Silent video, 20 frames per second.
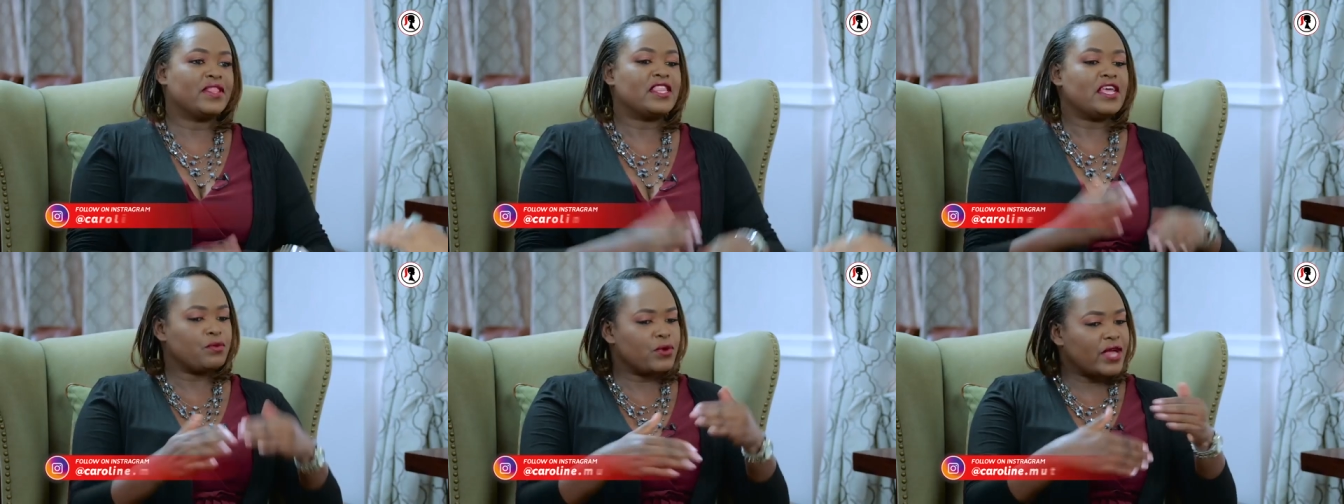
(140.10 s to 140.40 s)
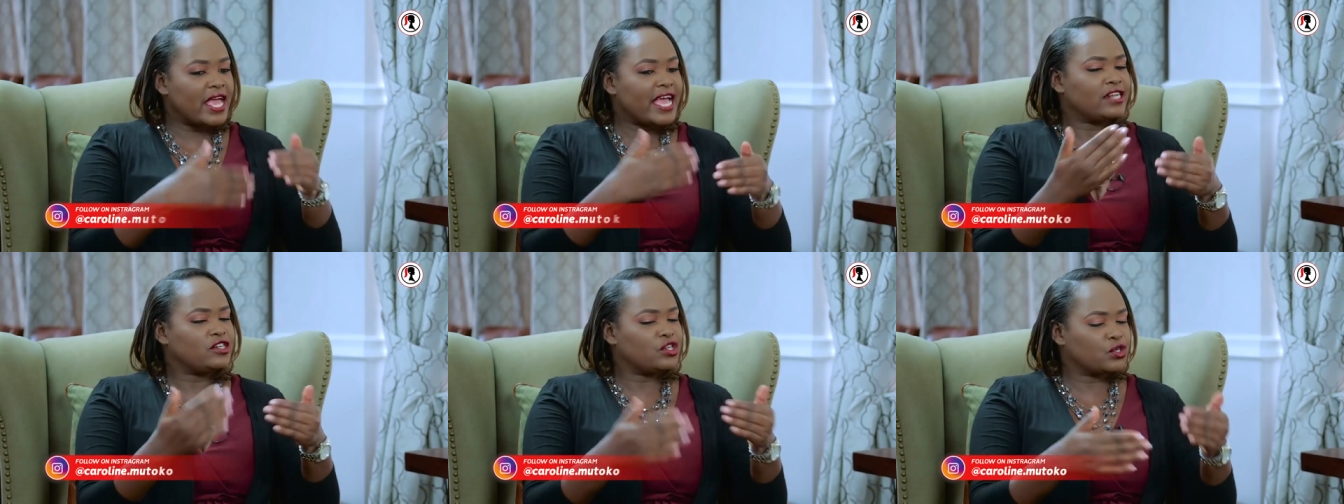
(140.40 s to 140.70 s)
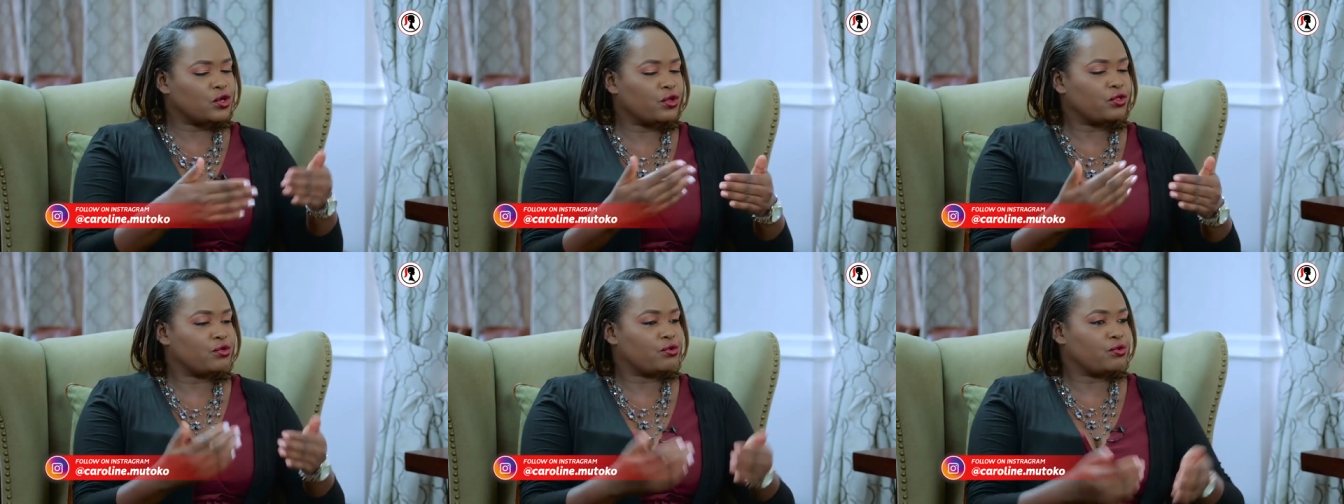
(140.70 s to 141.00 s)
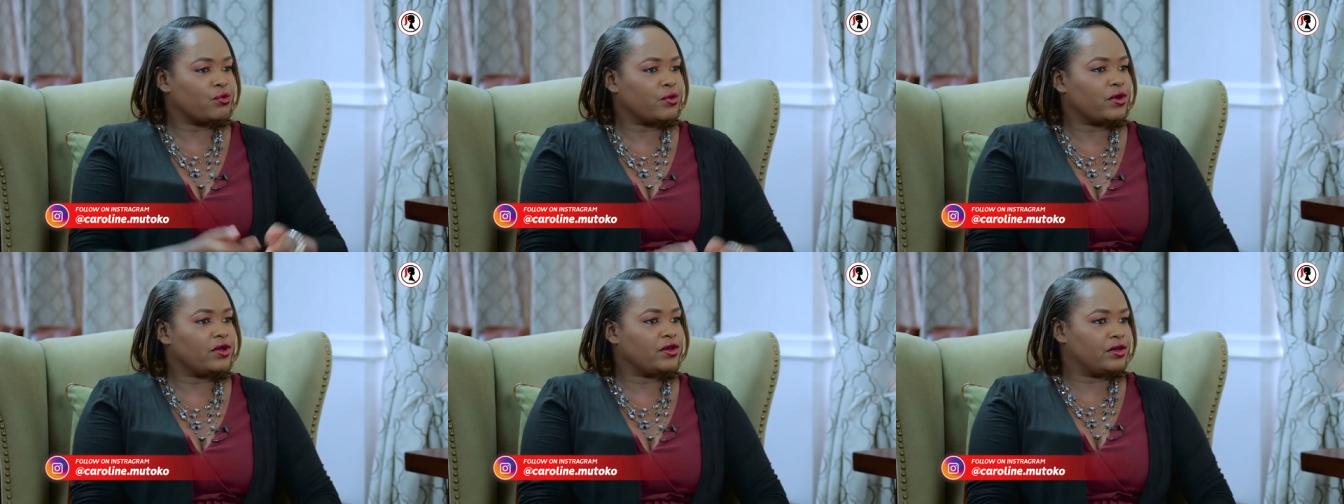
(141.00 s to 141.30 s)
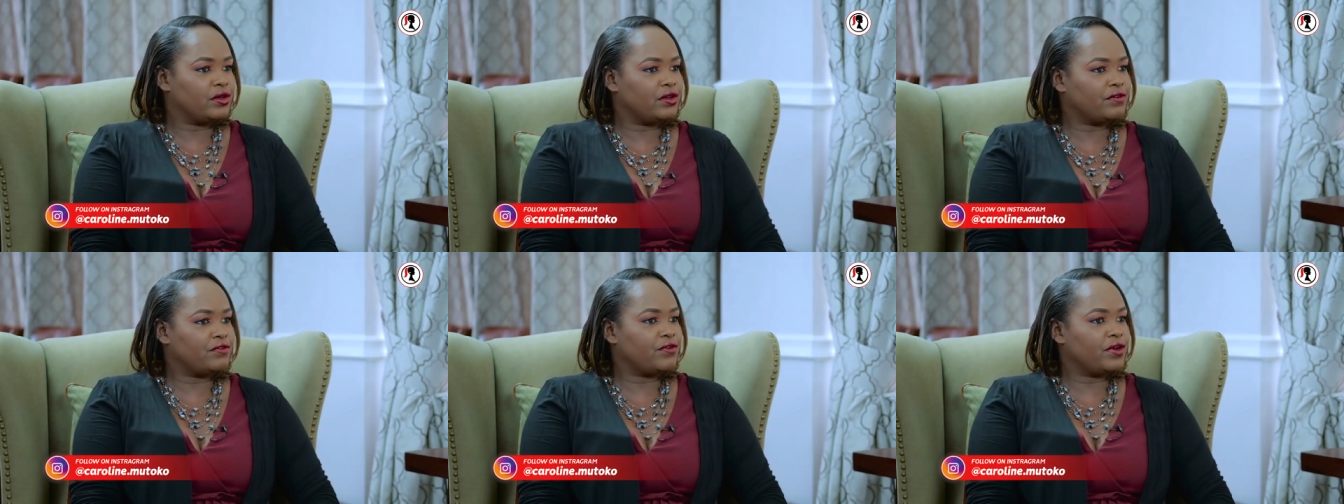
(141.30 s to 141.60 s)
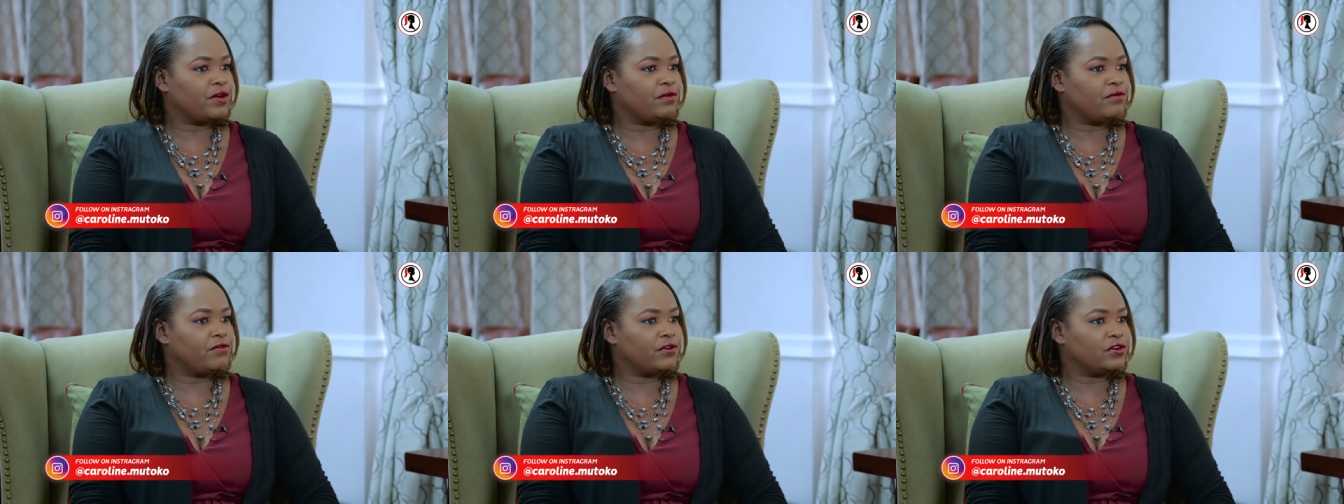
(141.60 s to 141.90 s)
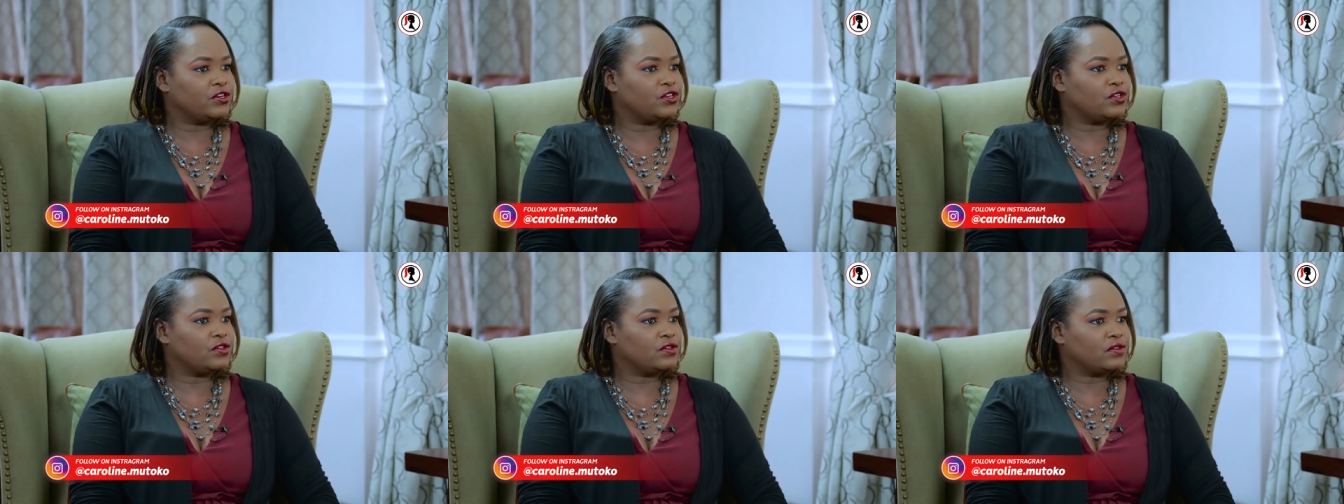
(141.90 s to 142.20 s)
but then we had to go through different
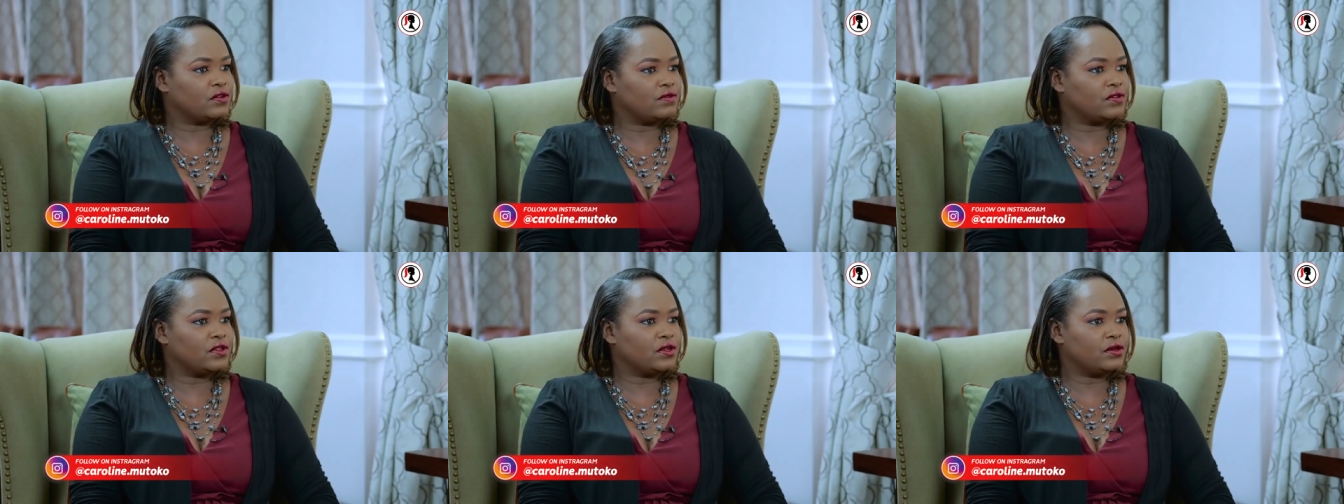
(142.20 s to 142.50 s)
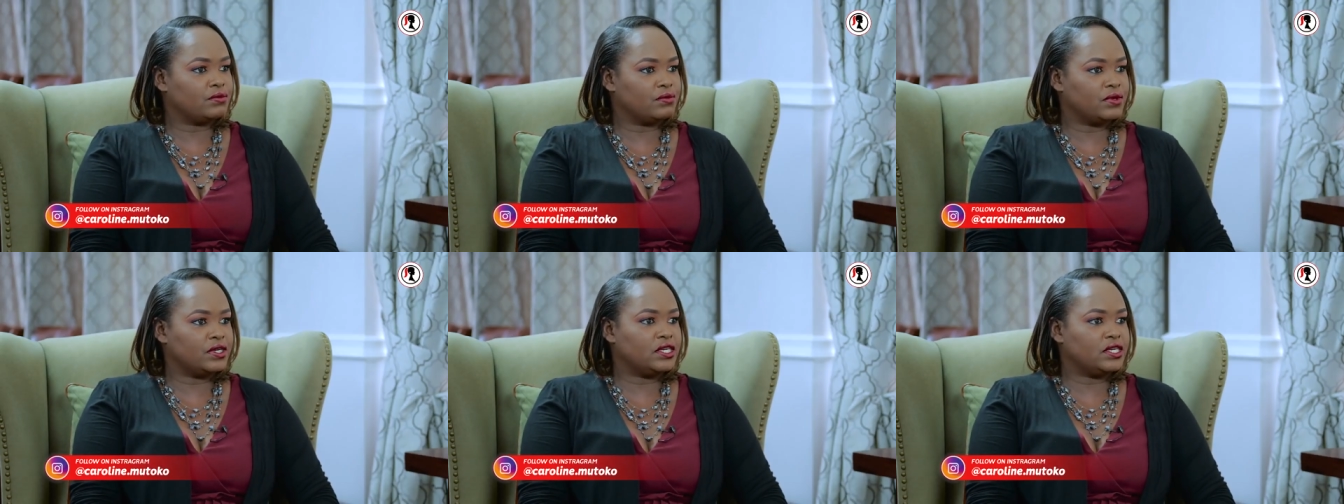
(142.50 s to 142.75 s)
versions of the